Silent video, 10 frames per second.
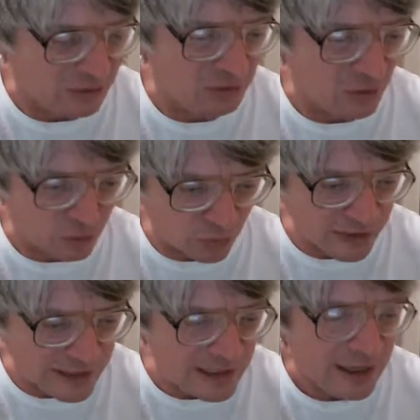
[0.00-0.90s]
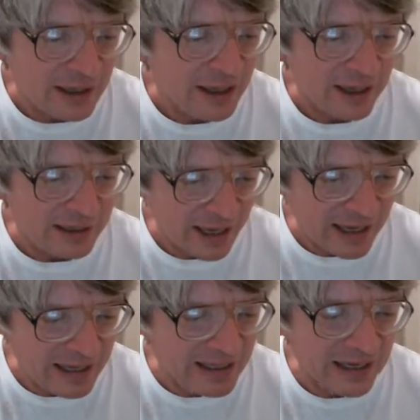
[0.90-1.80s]
It's Marie
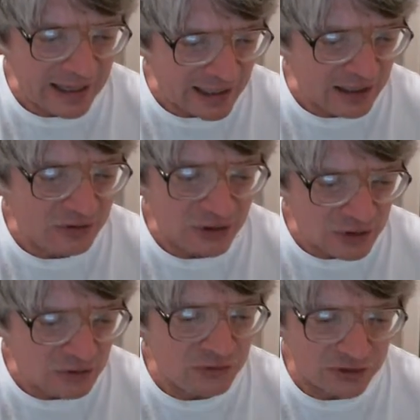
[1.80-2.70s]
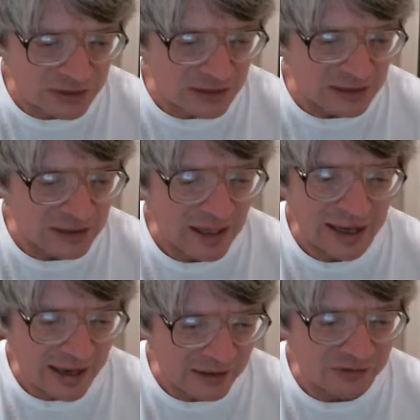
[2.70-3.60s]
K N U T
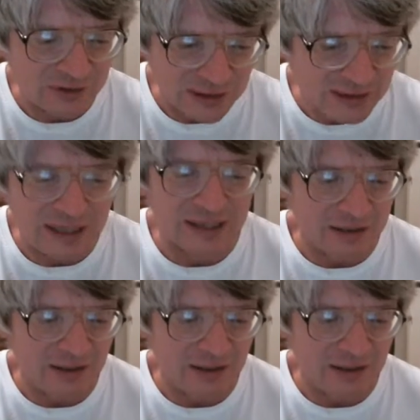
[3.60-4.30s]
S E N.